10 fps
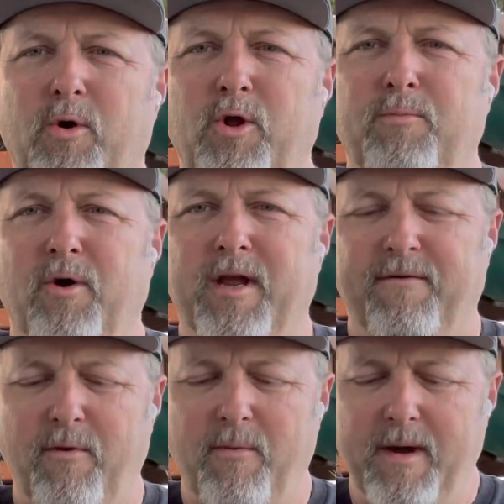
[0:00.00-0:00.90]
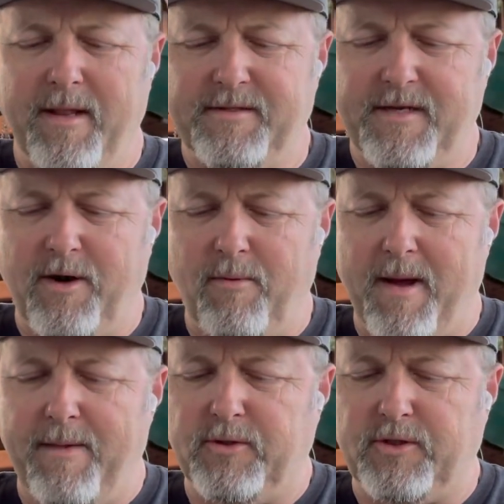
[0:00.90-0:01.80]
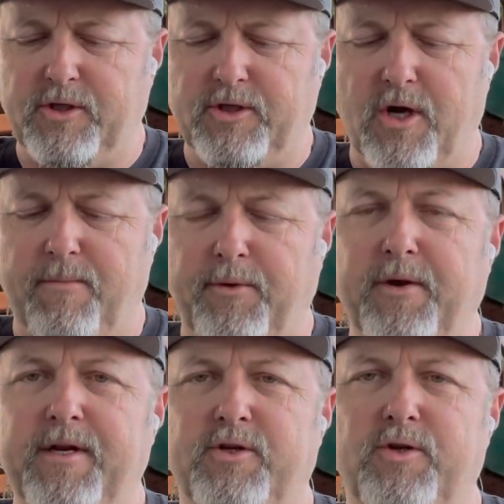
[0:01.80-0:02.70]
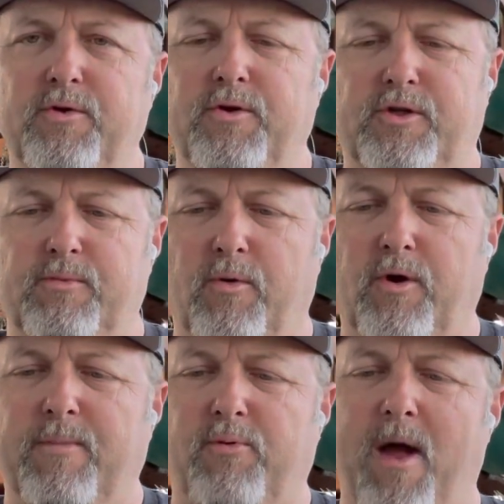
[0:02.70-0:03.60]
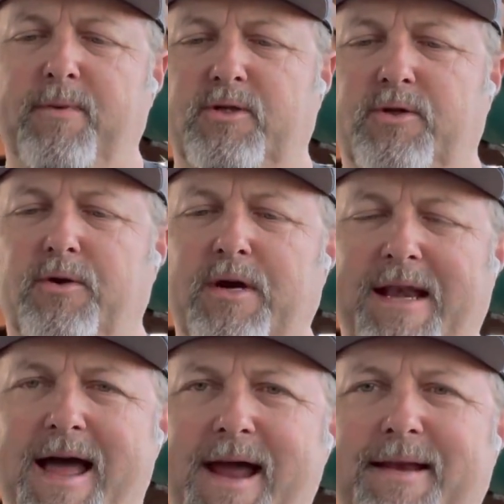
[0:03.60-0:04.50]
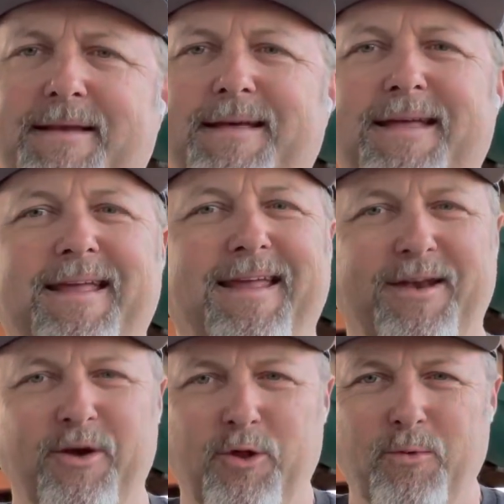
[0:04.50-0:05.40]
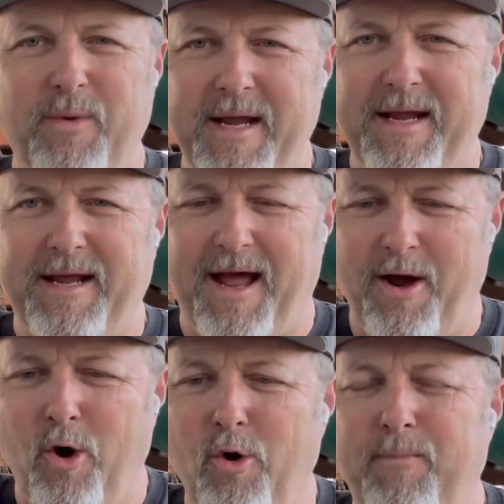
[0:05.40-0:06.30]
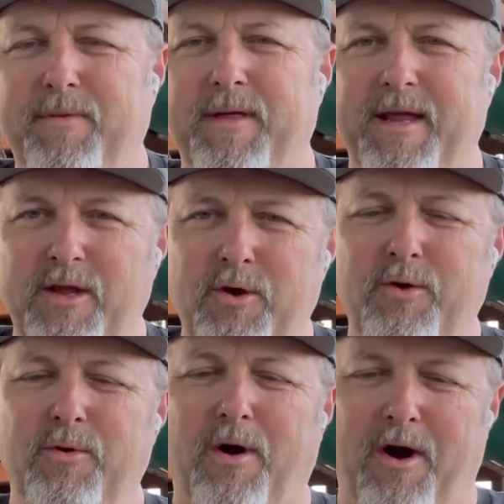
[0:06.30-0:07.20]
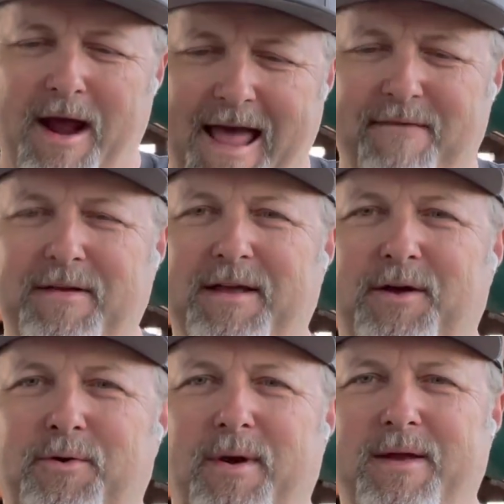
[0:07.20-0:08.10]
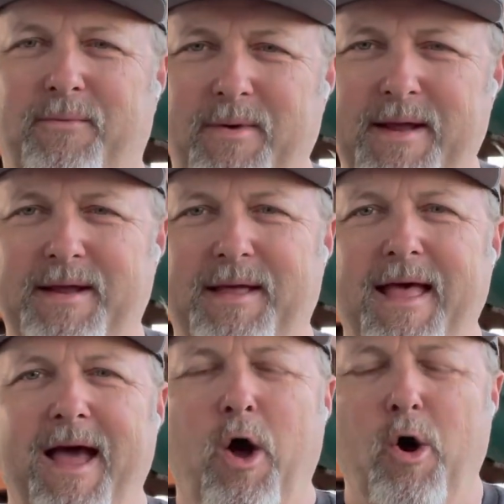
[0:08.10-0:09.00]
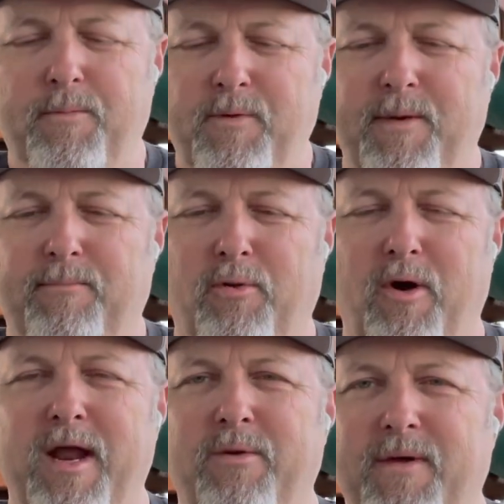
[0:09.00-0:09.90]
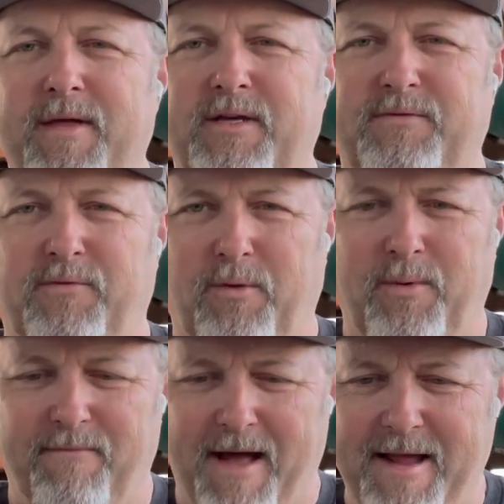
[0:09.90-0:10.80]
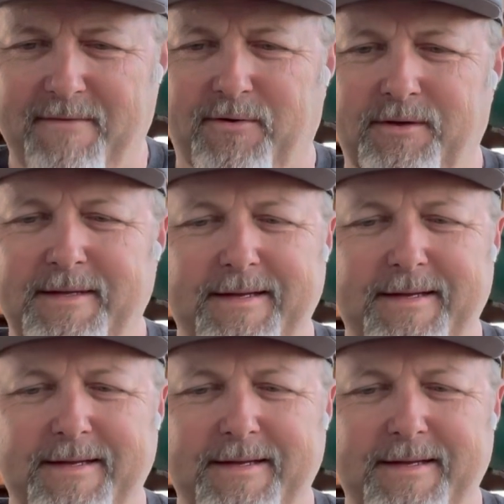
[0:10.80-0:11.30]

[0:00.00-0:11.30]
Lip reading: Good morning, everyone. Let's take our Bibles to Psalm 32 this morning, Promise 39, end of the week. I hope that you are having a great week. I hope you've been praying with us for revival.